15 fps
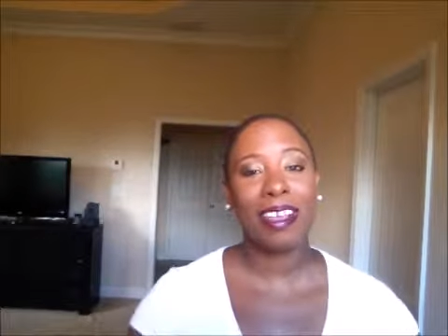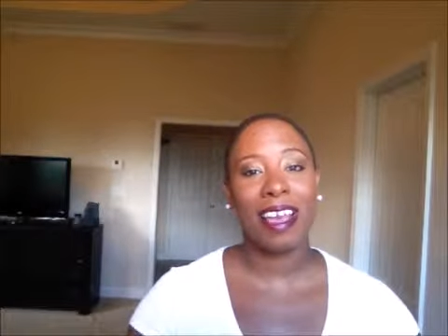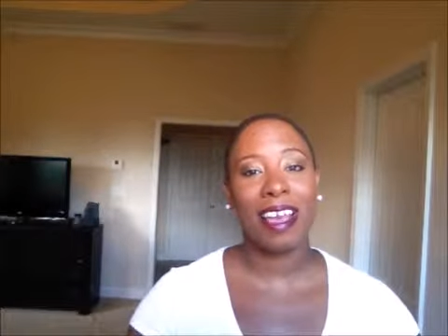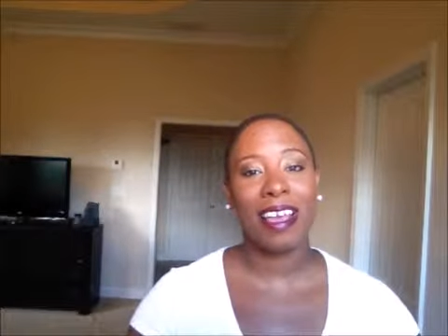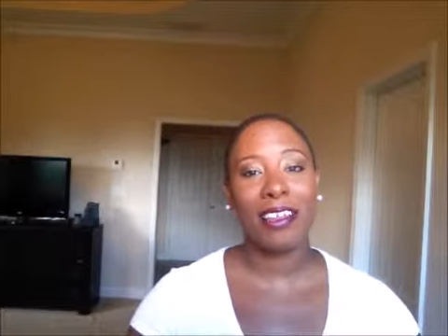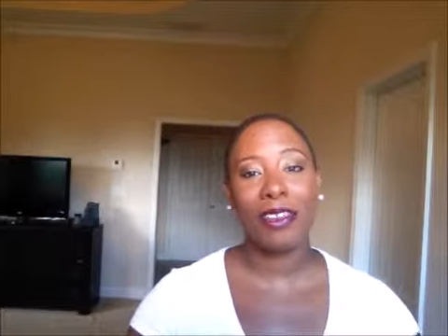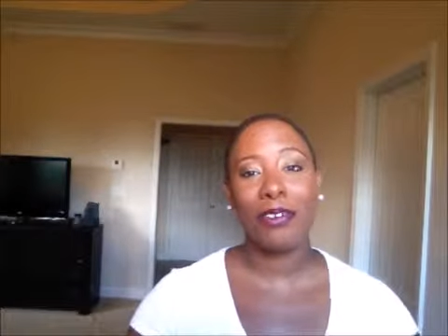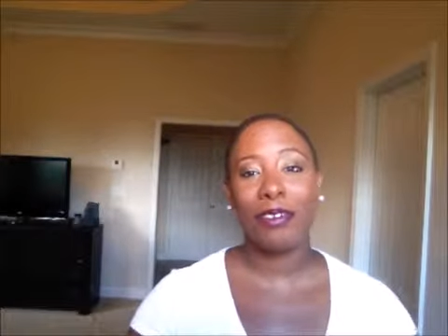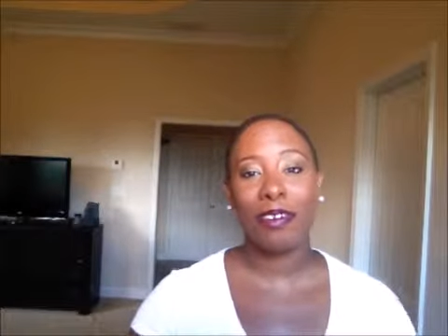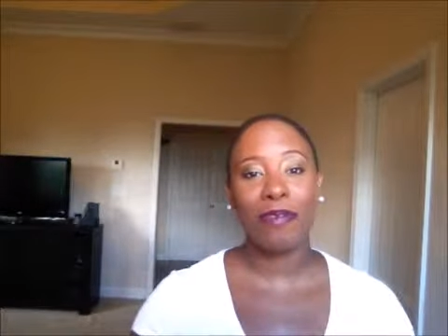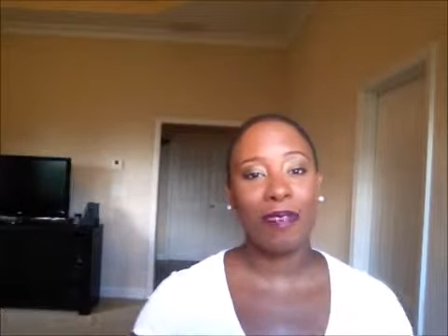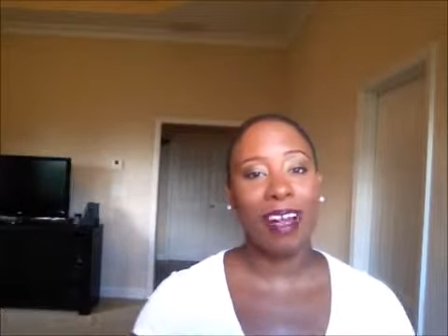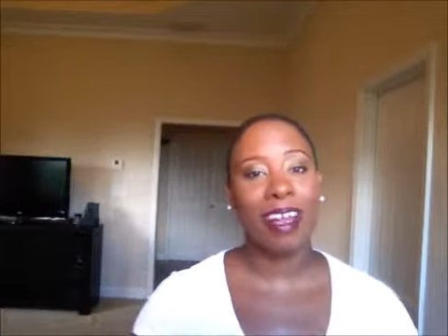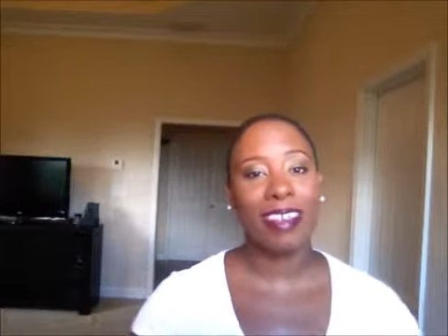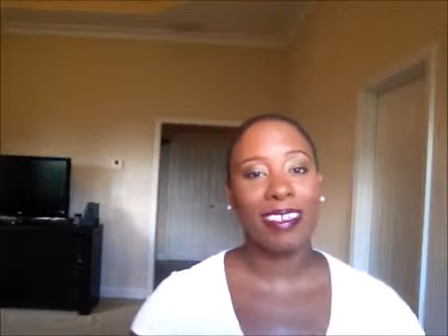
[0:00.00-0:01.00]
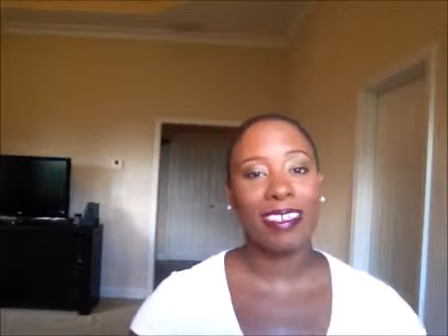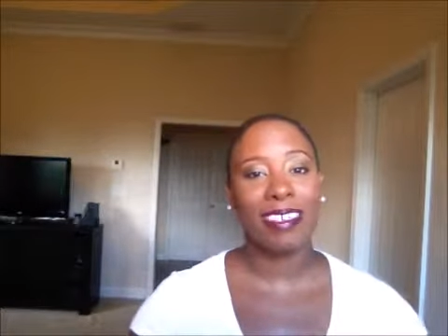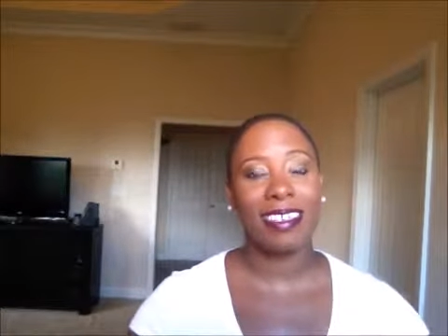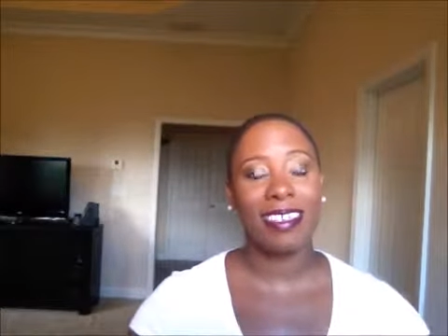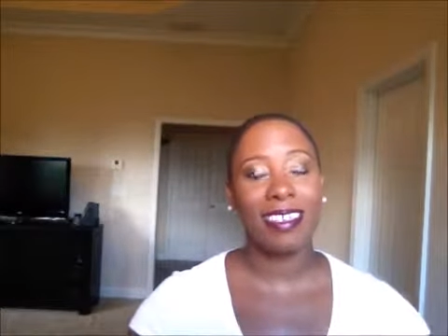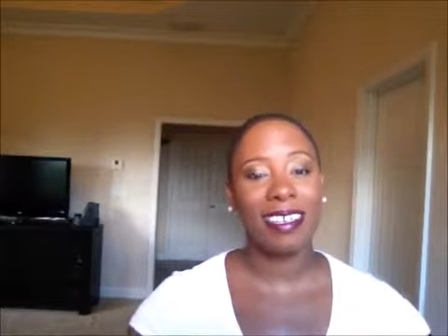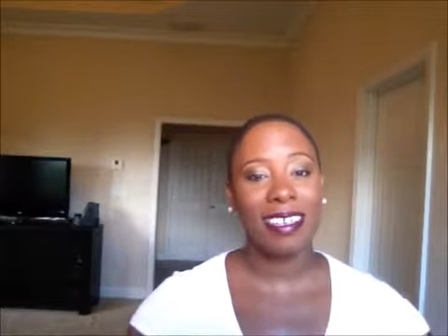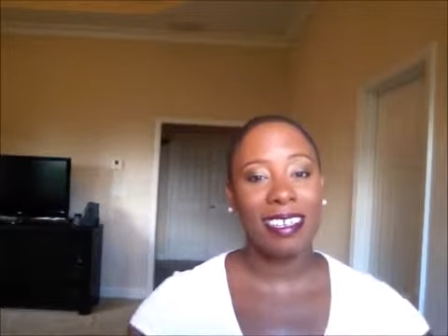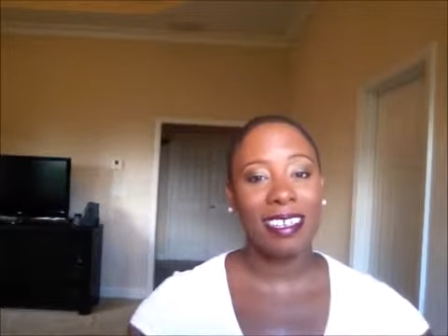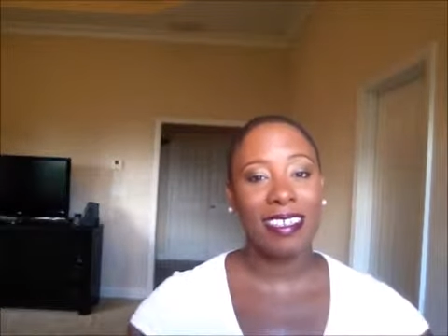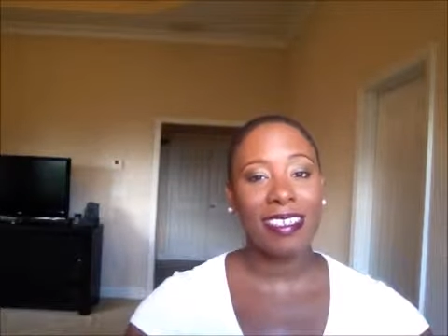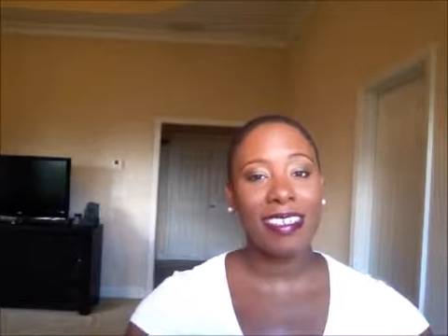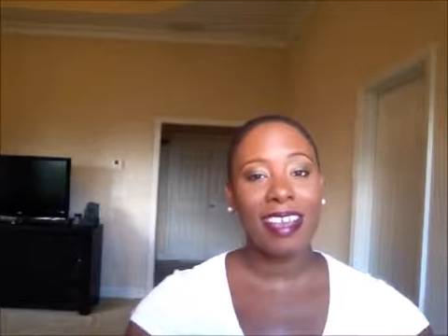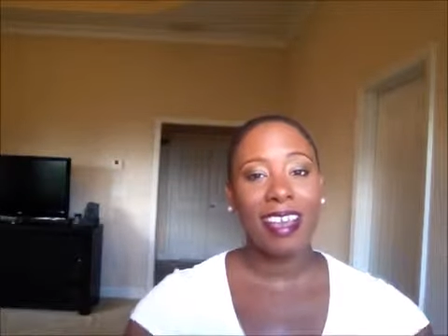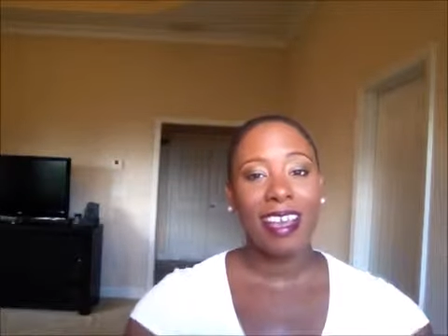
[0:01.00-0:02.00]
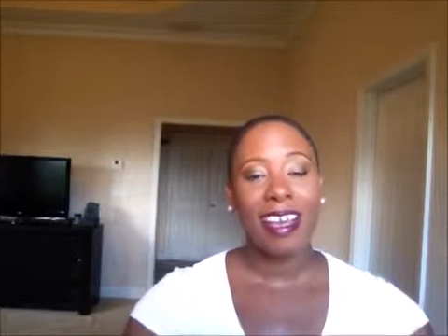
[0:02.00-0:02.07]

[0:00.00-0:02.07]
that you are finding these